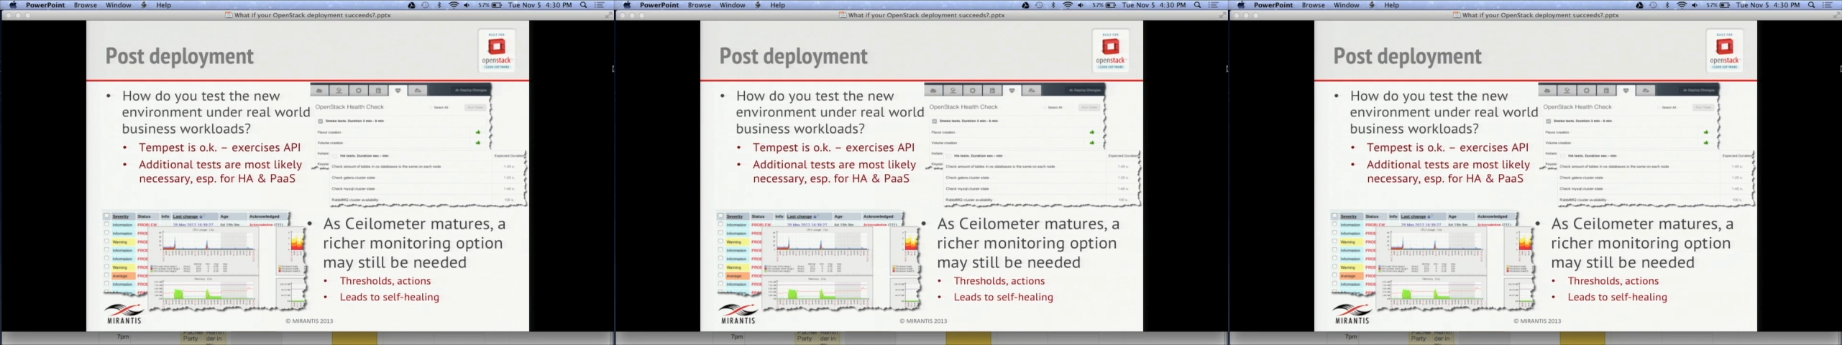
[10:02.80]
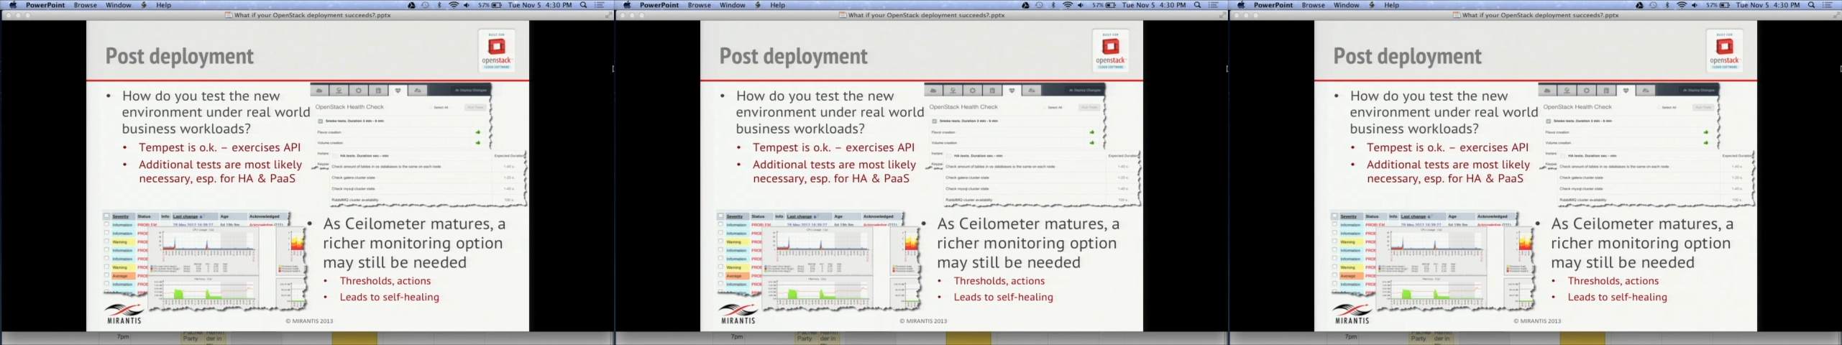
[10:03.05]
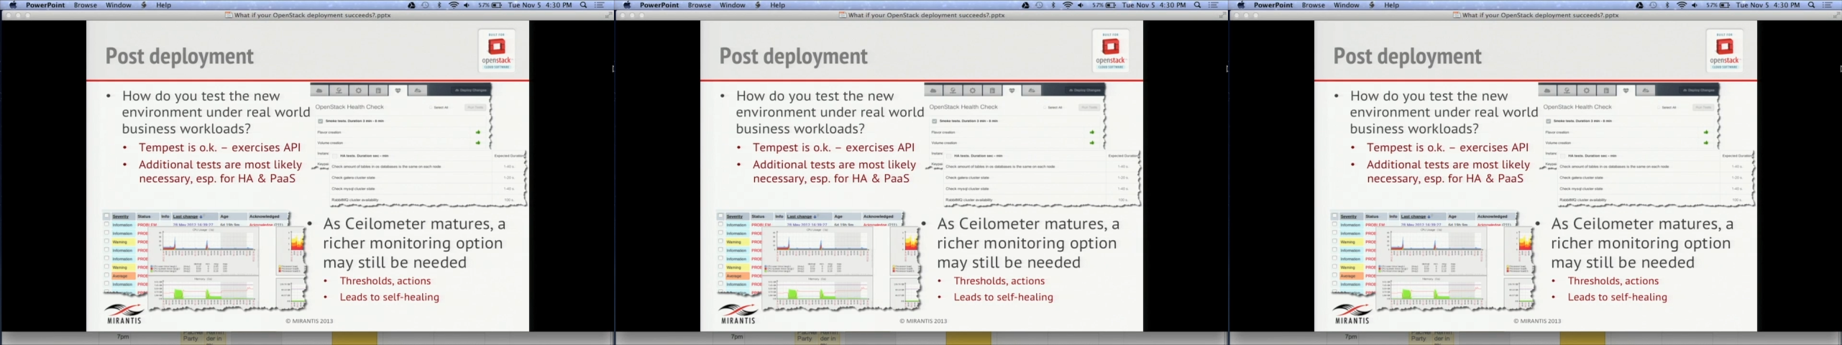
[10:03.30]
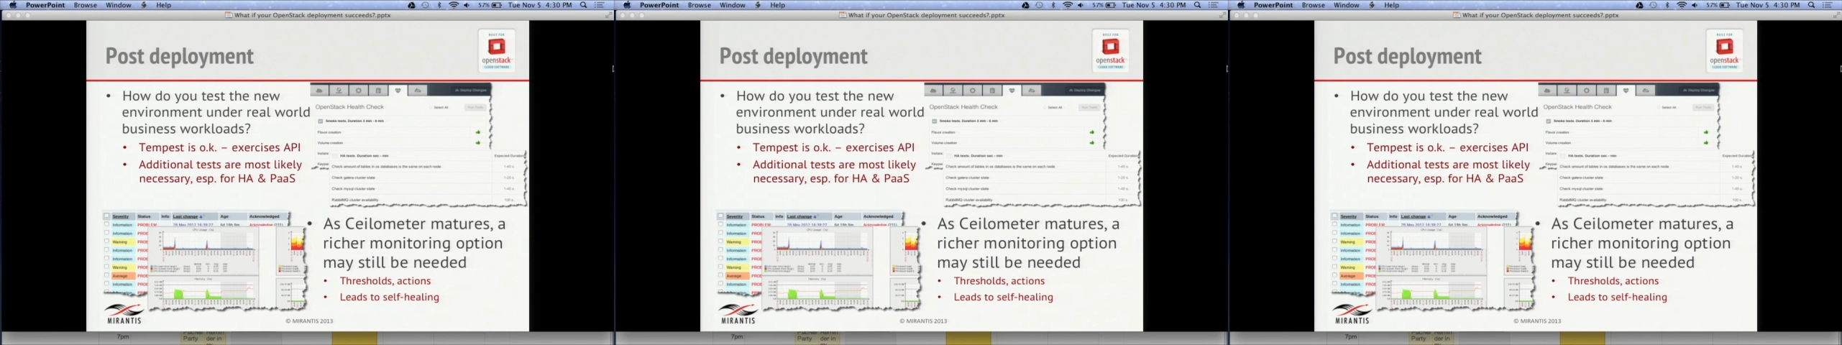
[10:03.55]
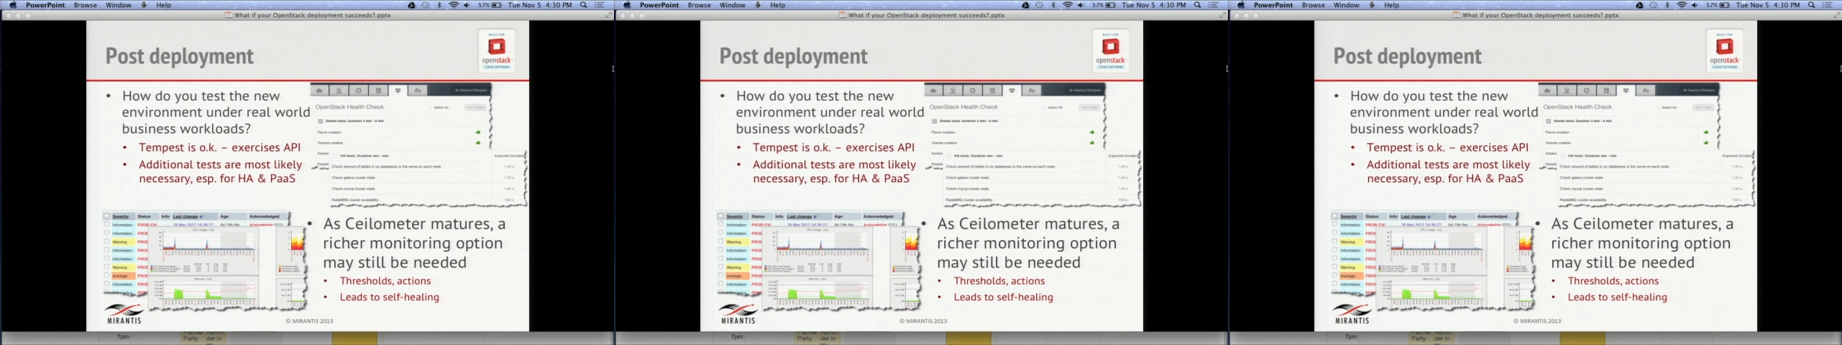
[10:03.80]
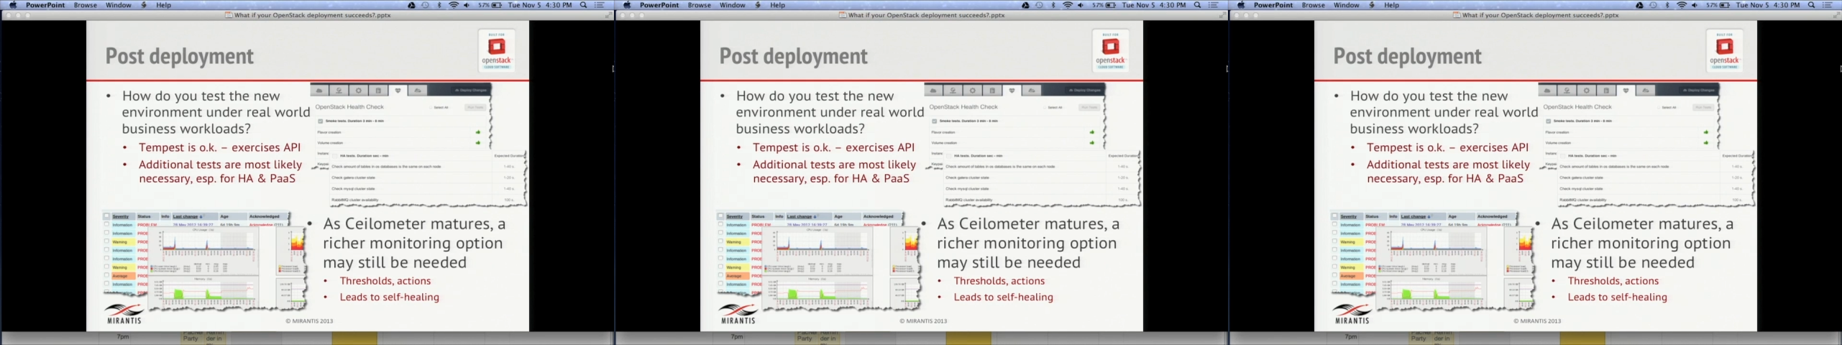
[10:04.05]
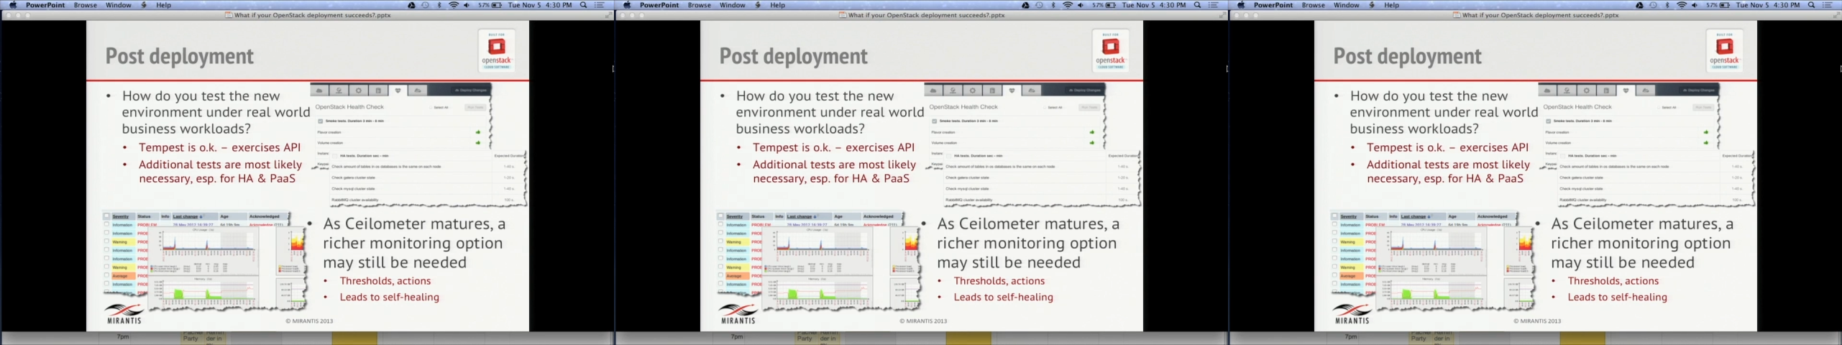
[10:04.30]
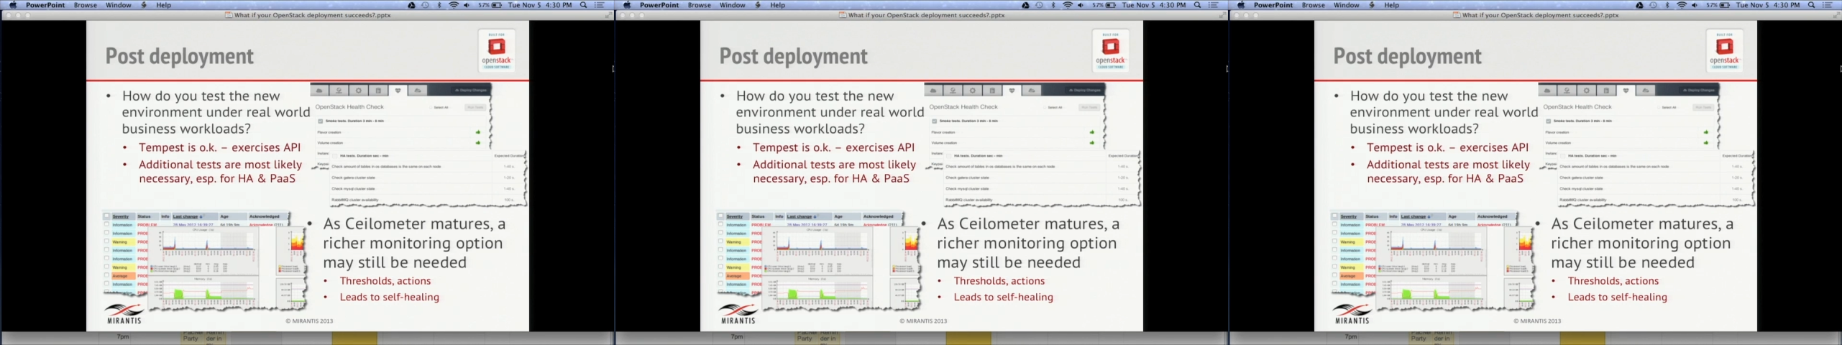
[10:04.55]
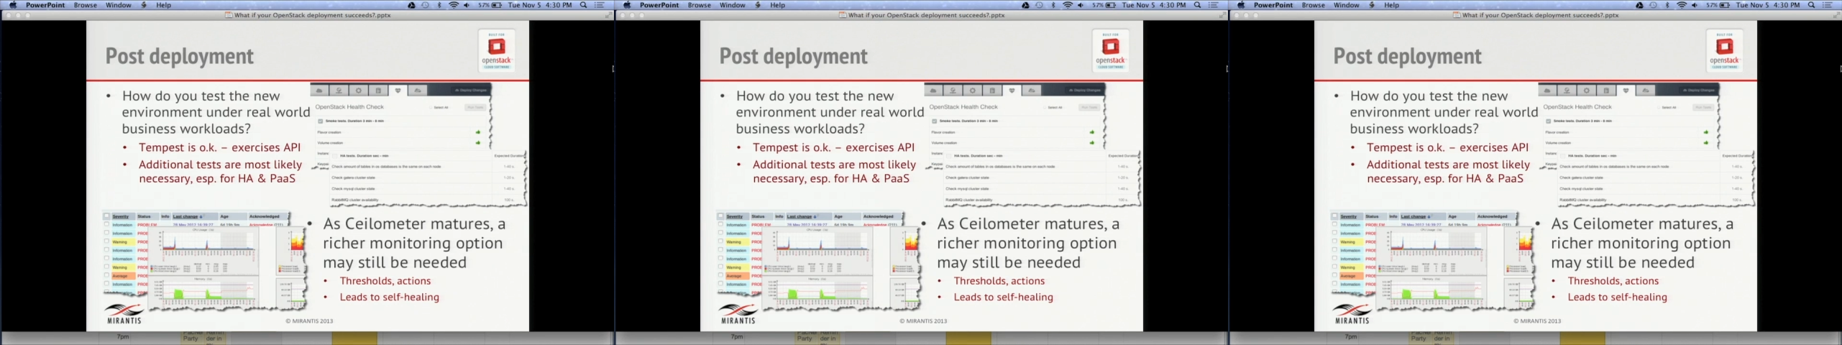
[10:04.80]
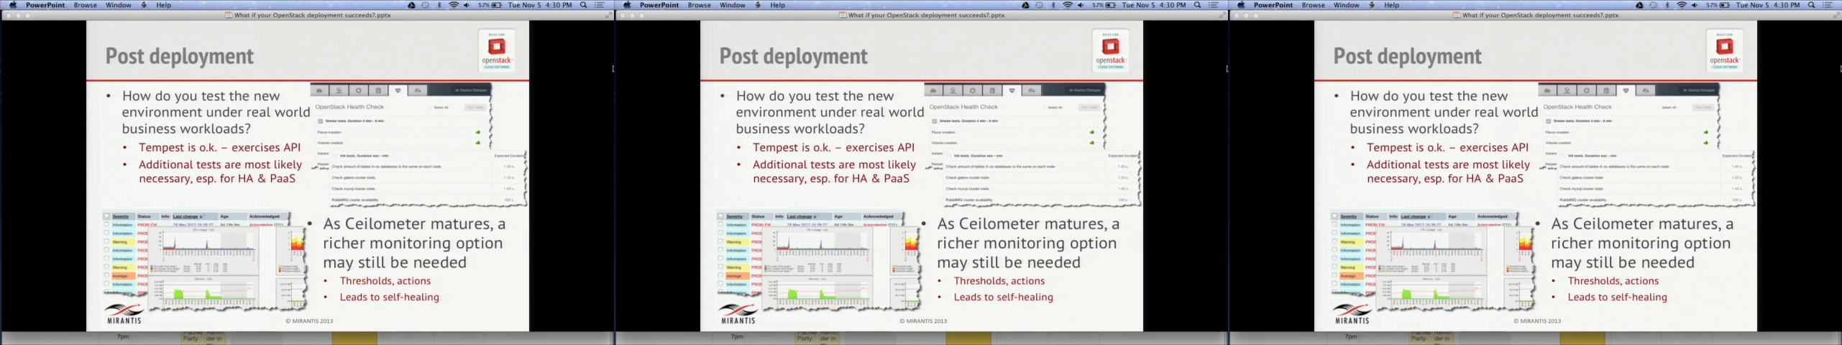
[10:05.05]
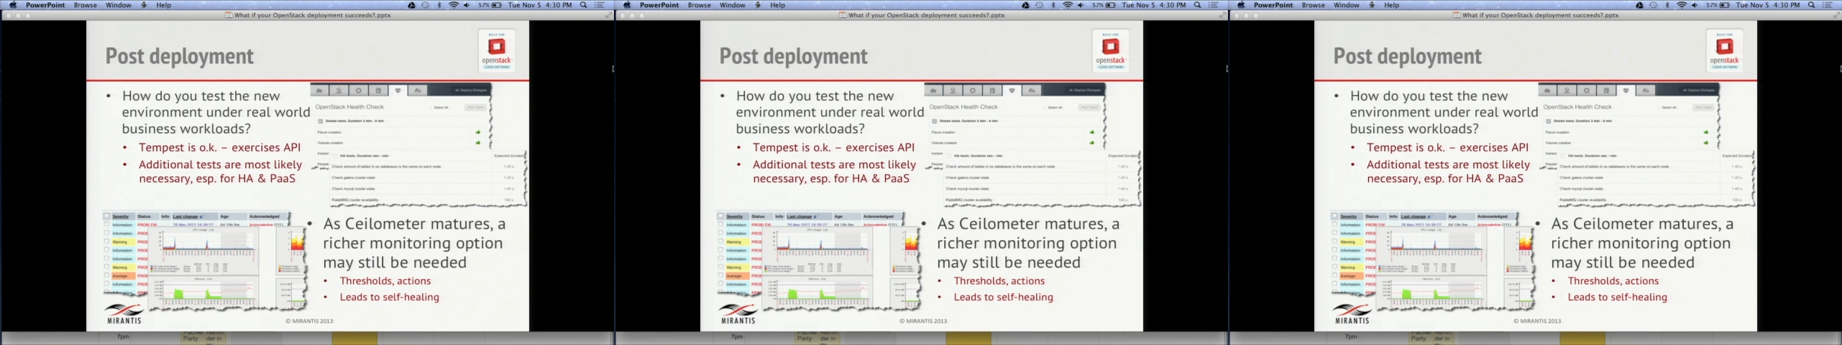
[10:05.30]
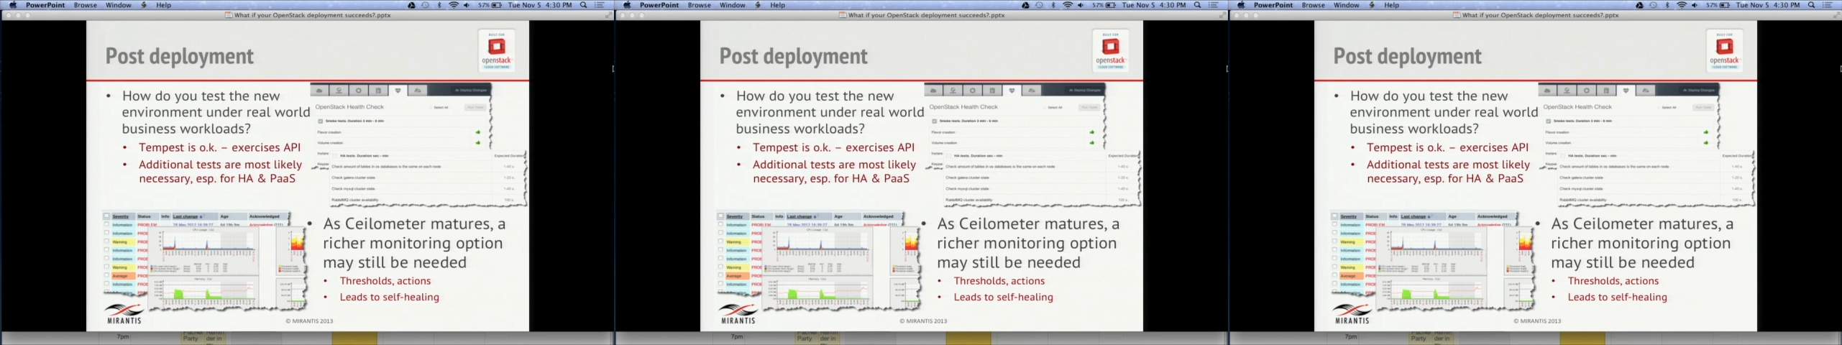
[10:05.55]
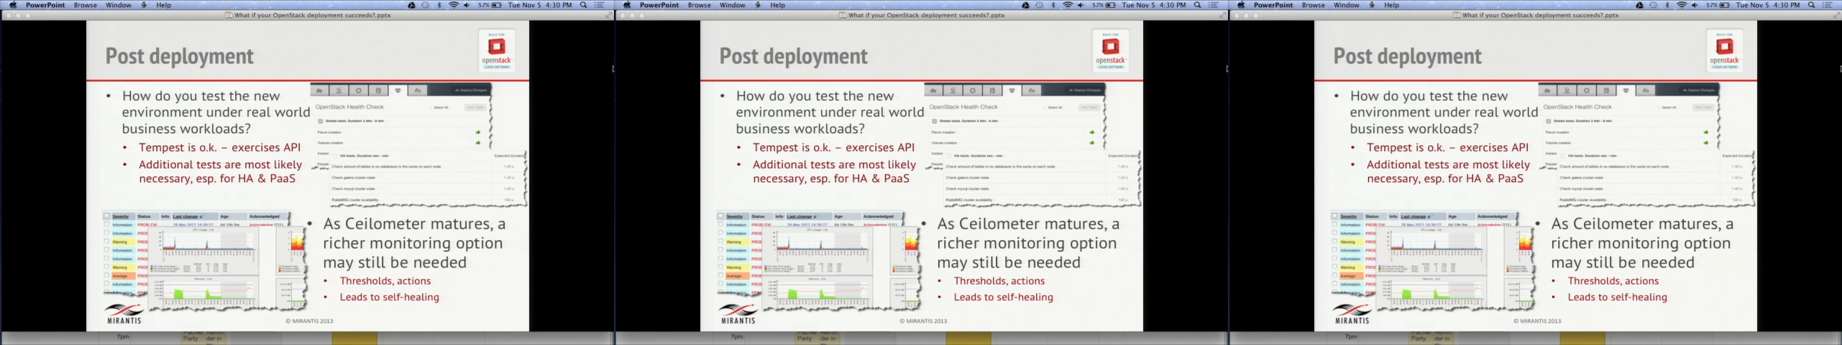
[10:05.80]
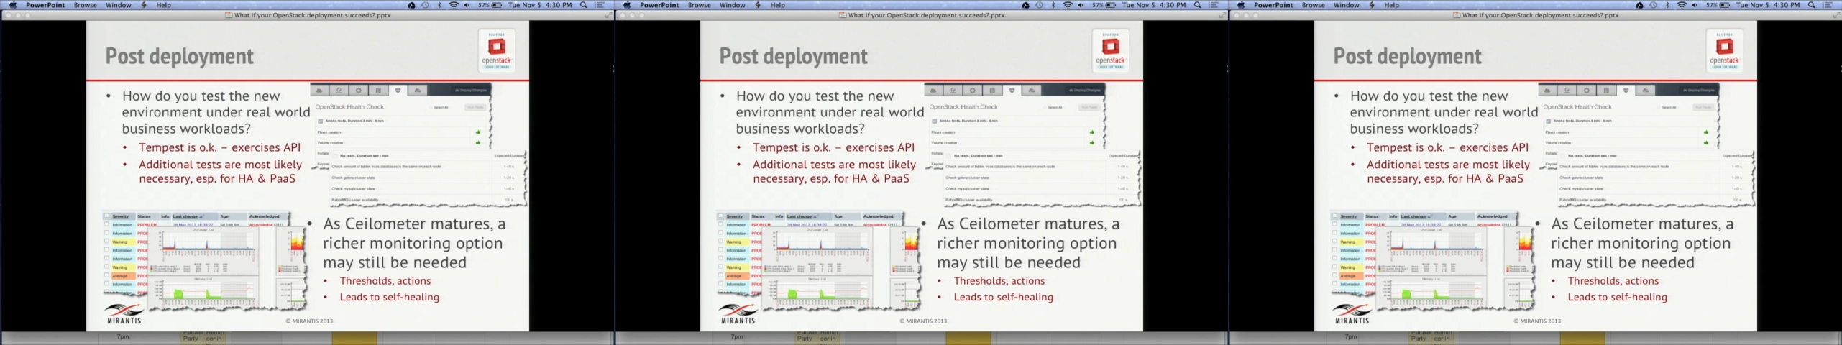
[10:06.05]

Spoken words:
(no speaker visible)